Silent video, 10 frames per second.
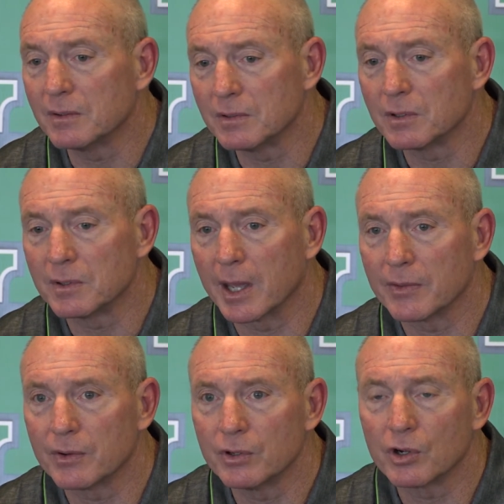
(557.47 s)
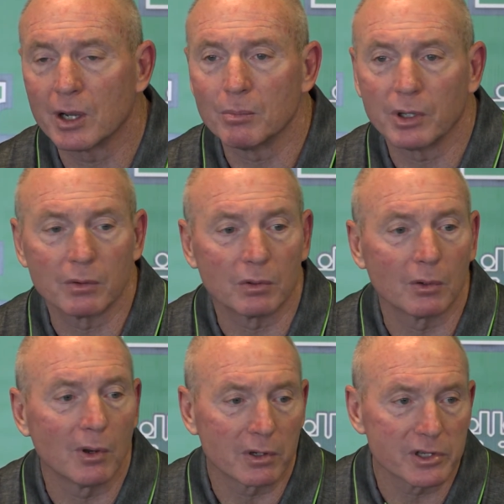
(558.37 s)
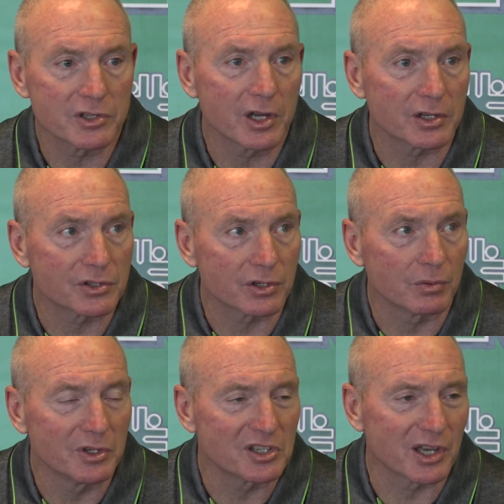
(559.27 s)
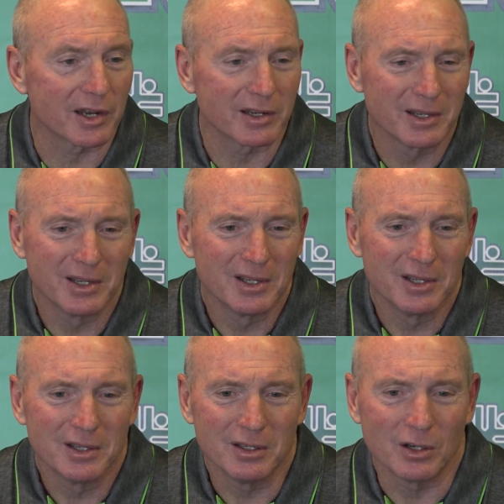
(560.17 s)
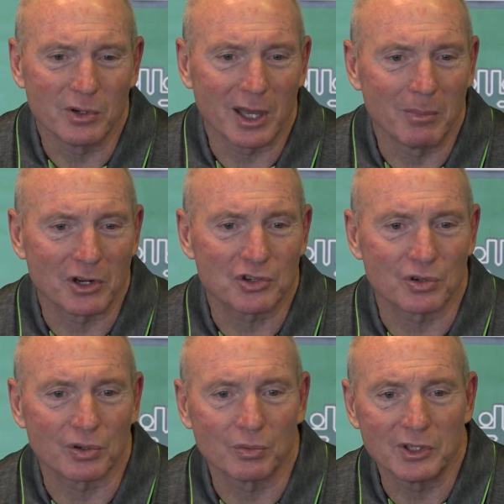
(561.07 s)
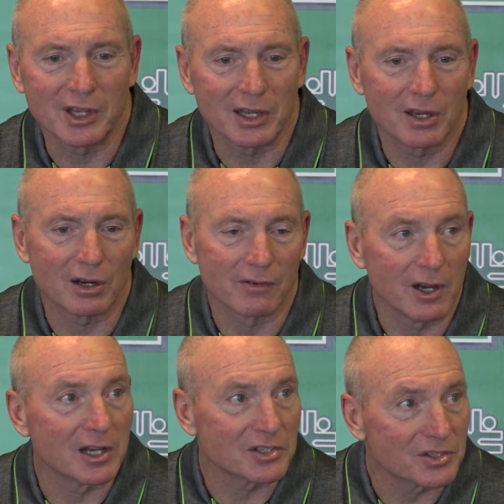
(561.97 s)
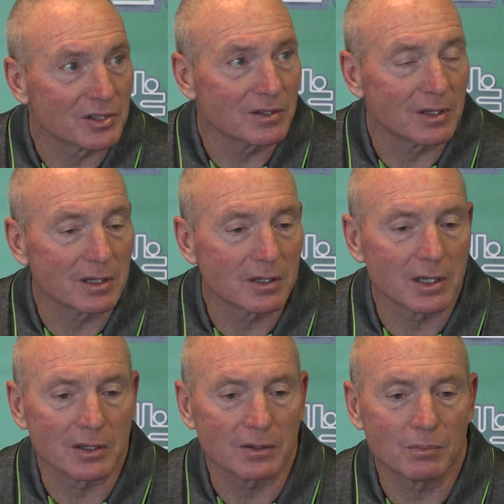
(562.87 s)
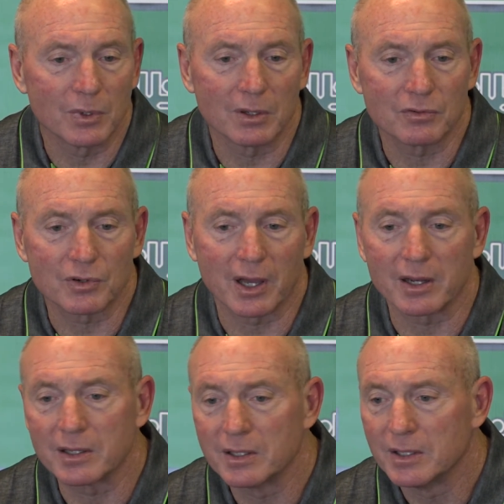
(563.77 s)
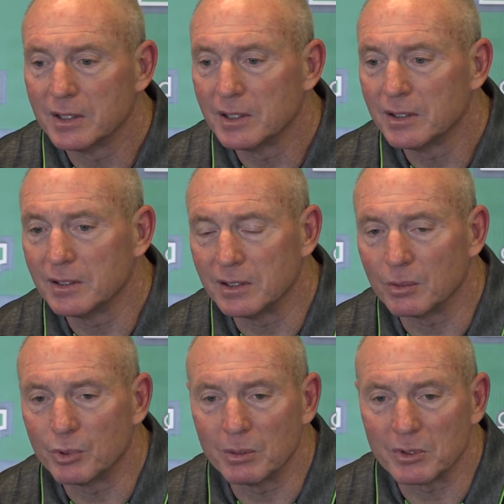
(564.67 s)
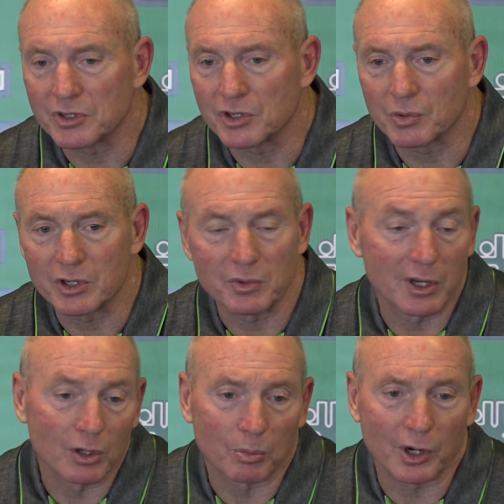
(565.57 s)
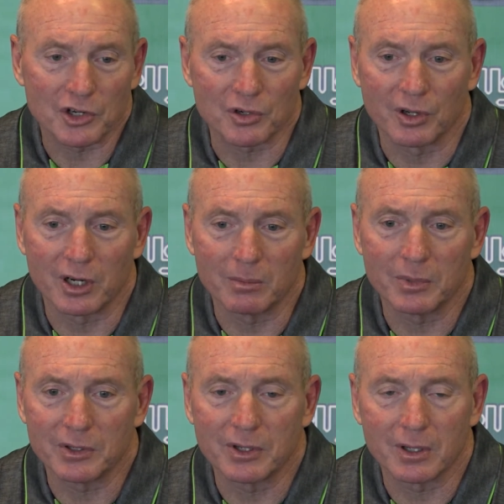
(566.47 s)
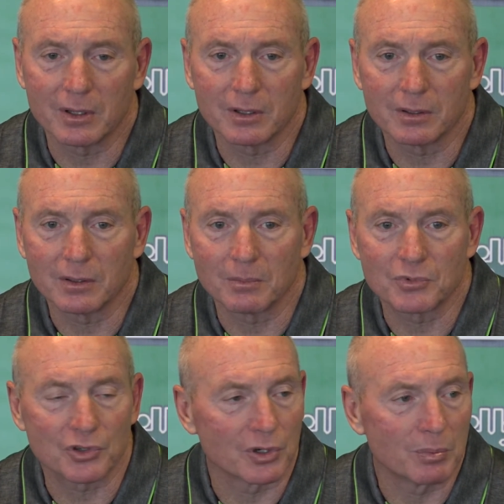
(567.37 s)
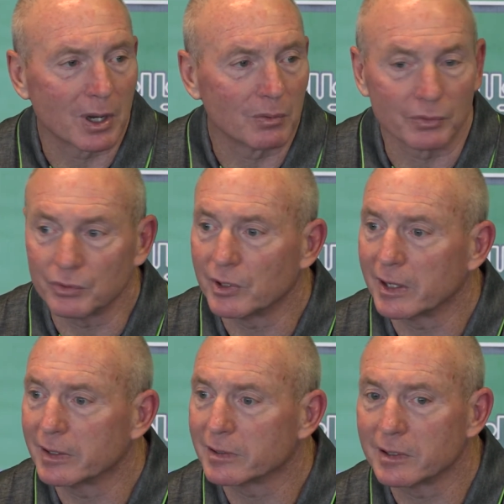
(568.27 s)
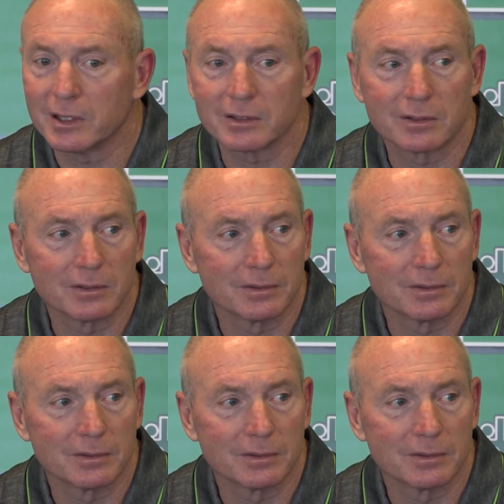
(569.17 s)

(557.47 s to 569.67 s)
You know, down there, and he'll come play really well against us. So we just got to, you know, we got to make sure that we take care of us and and uh, and try to, you know, put him in a situation we get a little pressure on him. But uh, I'm sure he probably won't do that against us.